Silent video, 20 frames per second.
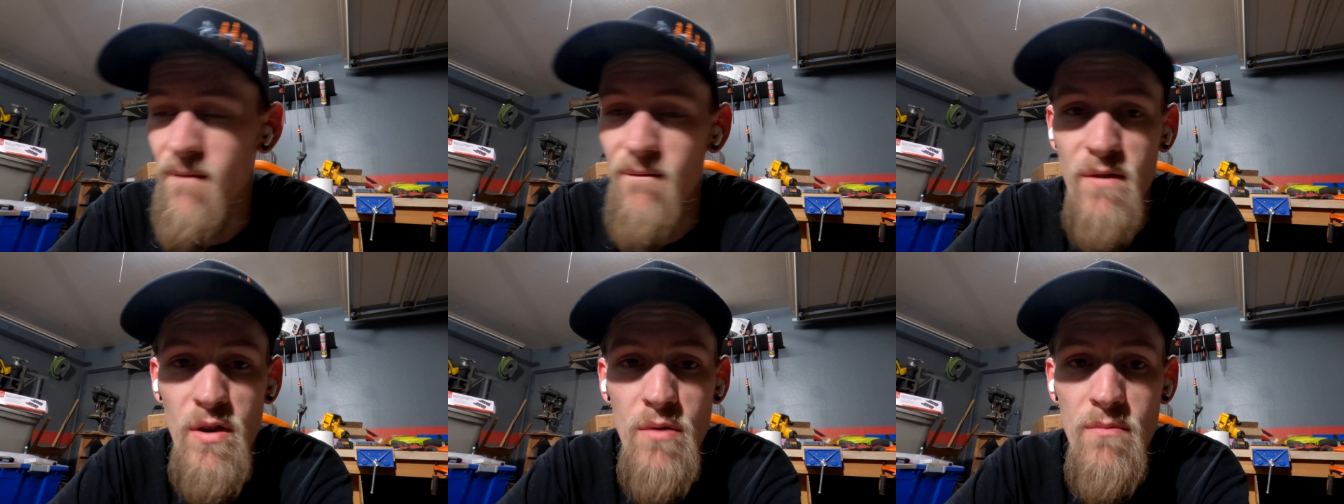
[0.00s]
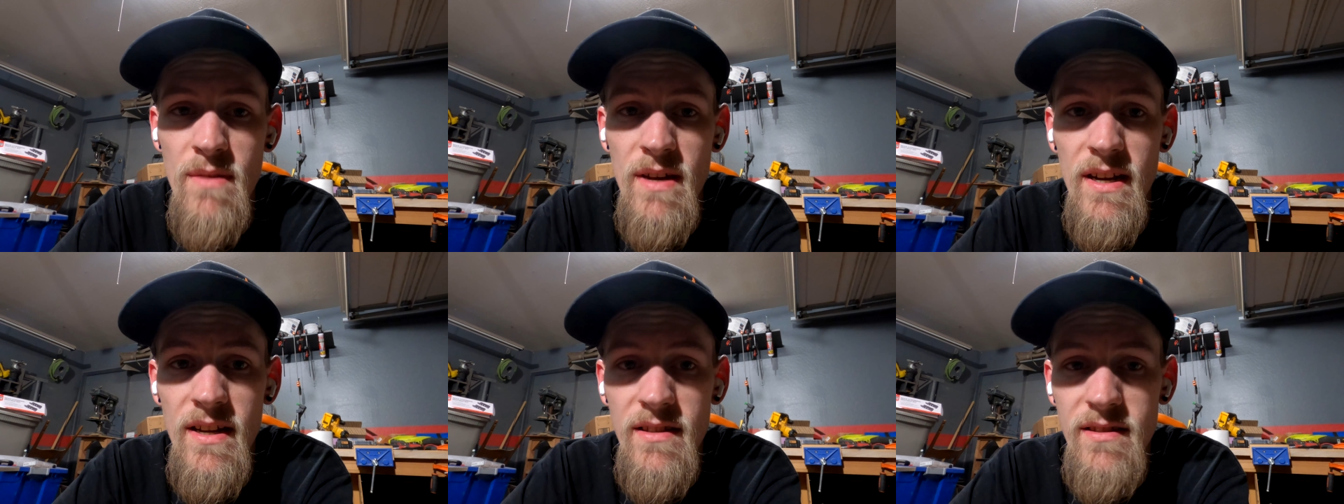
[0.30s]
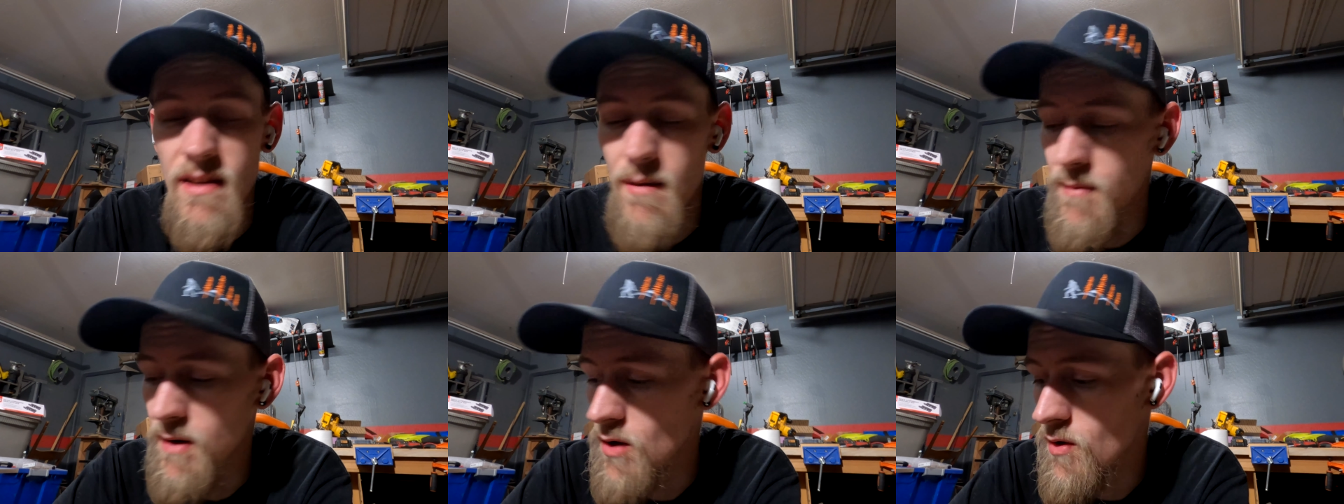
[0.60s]
few
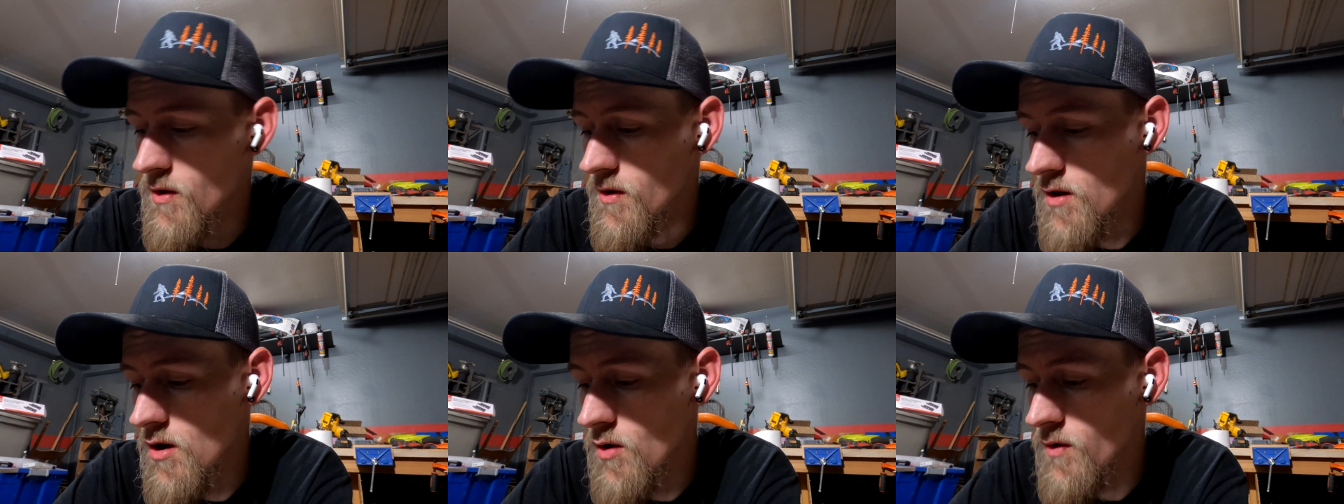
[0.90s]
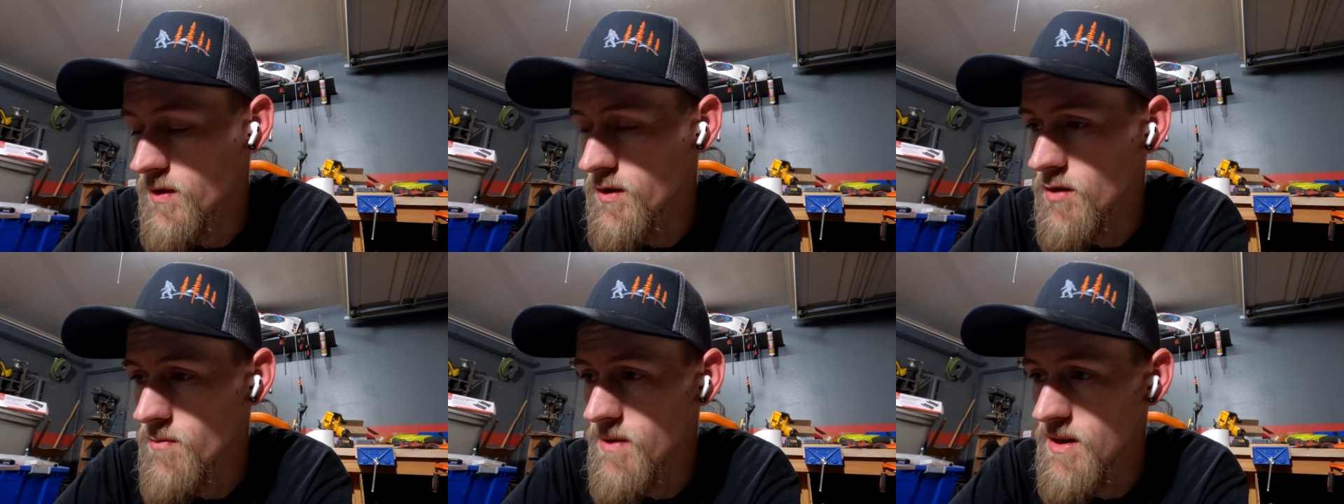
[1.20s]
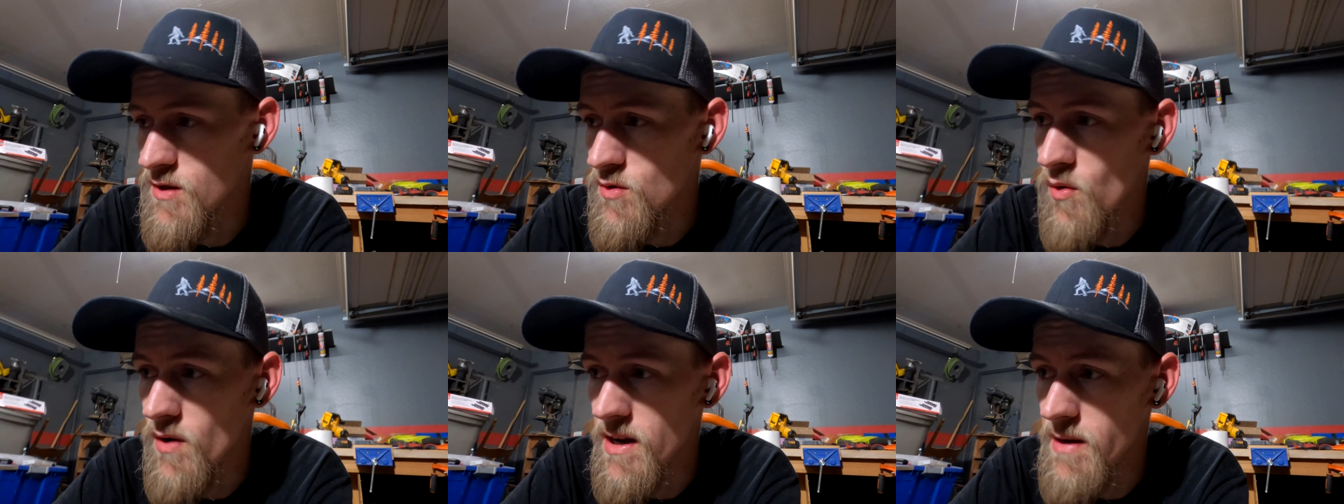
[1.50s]
minutes. I mean, it only took
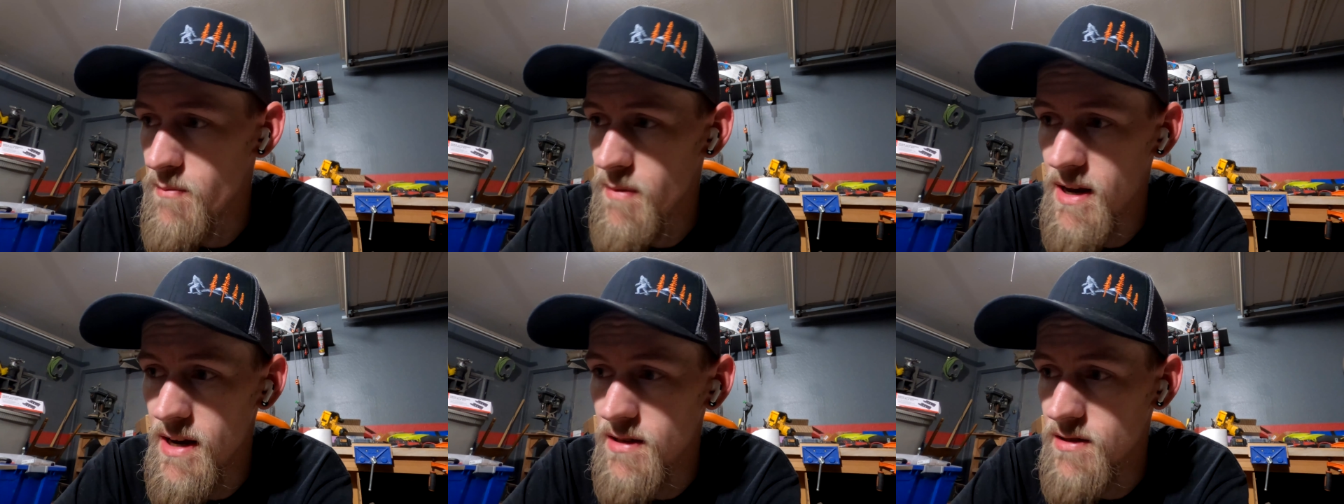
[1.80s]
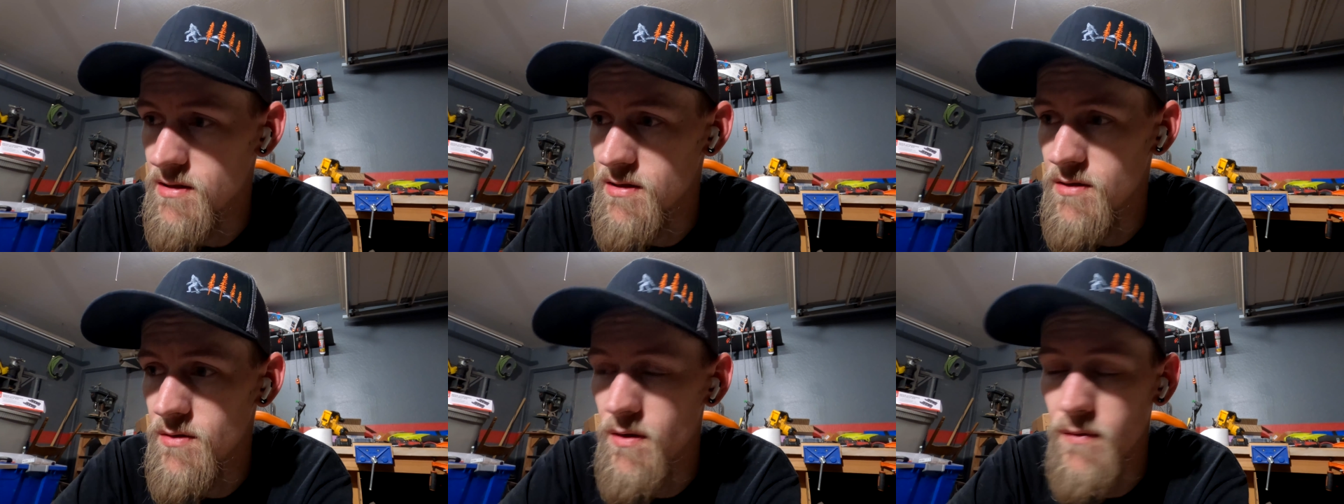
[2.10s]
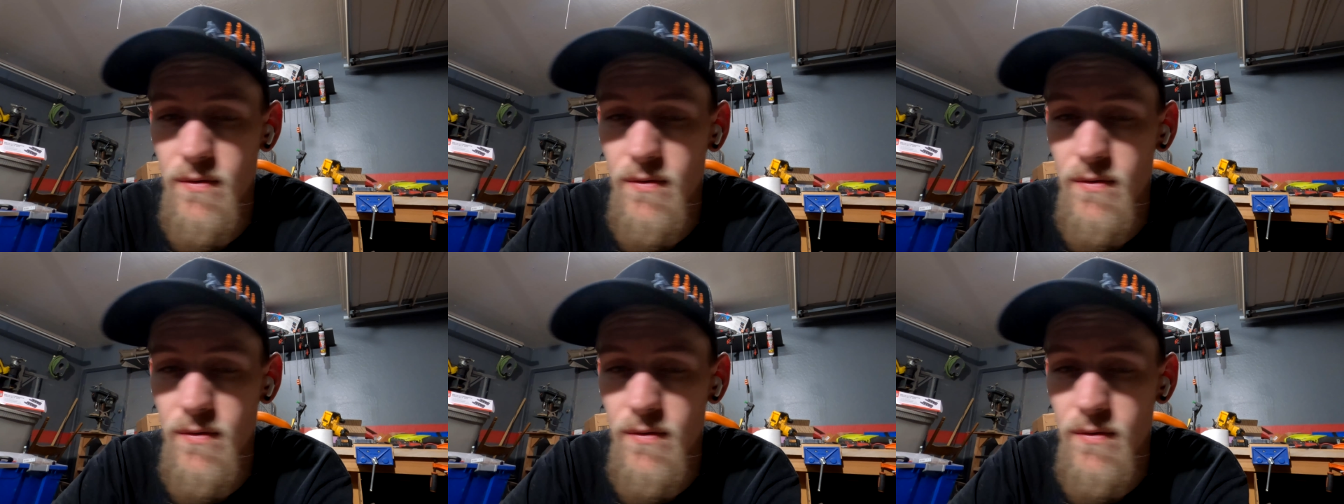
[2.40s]
me 20 minutes to do